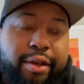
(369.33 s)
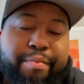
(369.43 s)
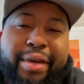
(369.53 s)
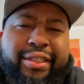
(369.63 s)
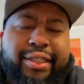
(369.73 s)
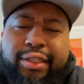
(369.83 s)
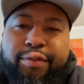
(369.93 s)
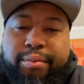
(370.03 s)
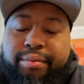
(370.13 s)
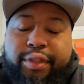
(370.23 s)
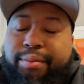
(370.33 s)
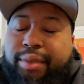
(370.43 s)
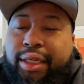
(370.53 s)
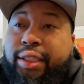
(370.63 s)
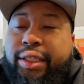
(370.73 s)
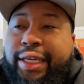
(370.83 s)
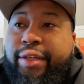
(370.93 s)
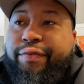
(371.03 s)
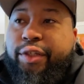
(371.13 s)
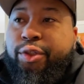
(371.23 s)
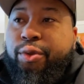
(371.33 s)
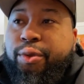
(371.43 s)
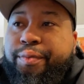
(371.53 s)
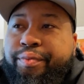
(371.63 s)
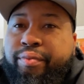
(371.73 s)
message from some other individual,